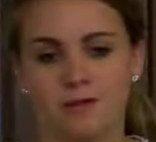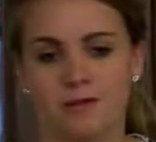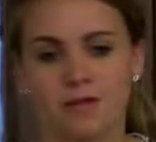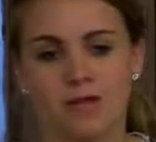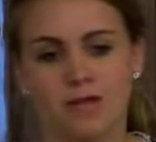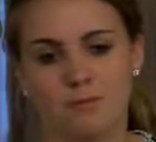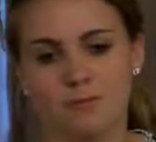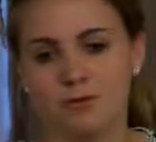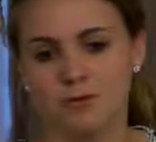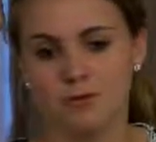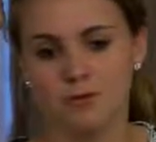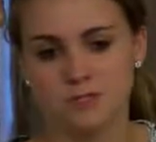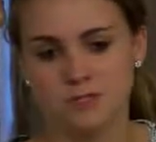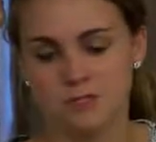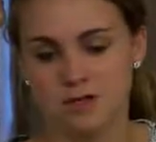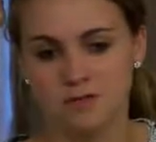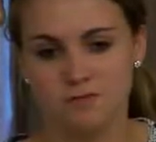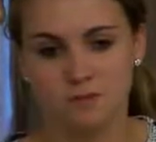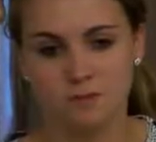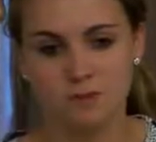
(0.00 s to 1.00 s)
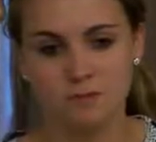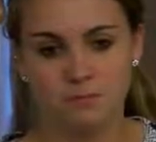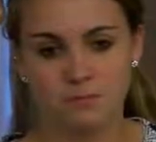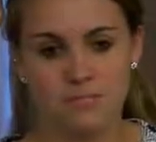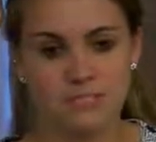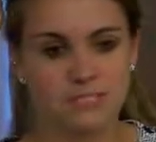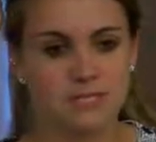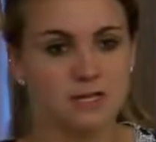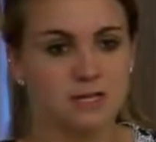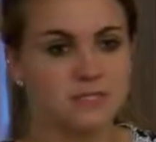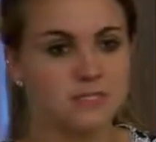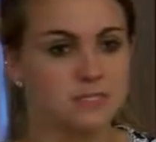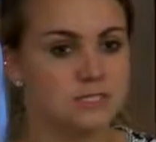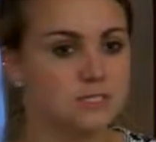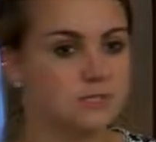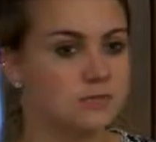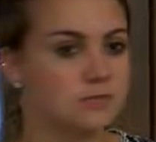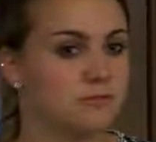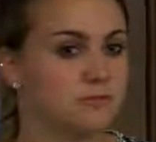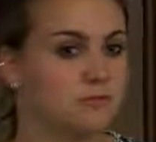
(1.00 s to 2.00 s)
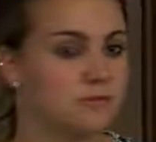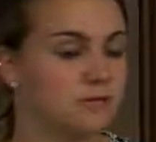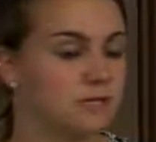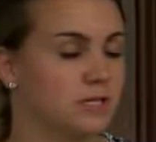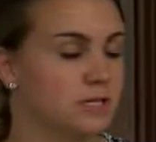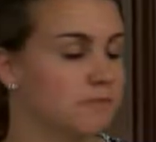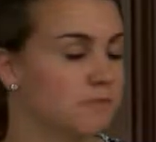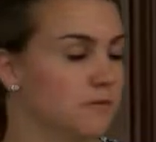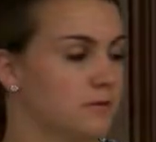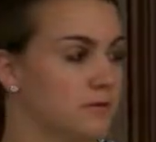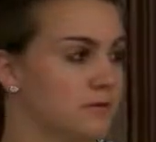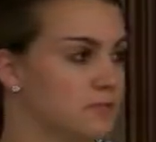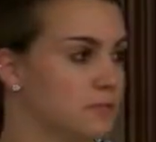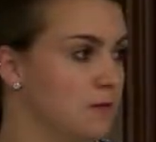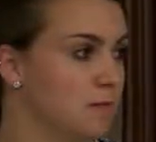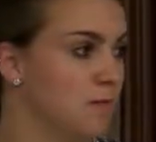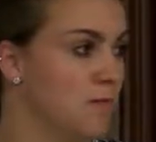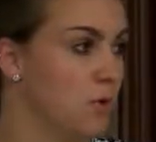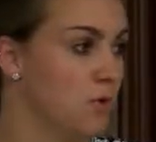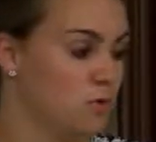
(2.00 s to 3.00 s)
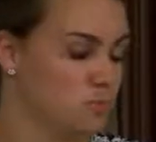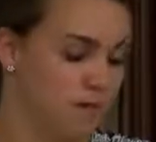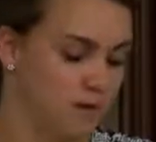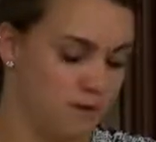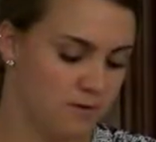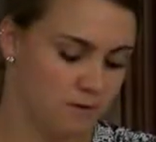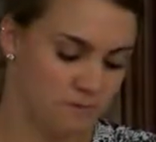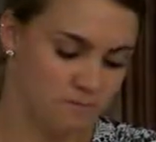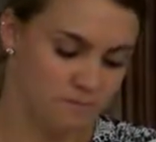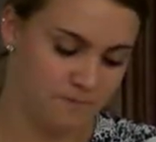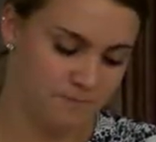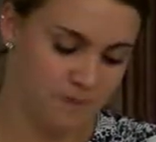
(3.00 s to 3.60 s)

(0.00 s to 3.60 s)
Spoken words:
can't produce enough red blood cells to keep producing bone marrow.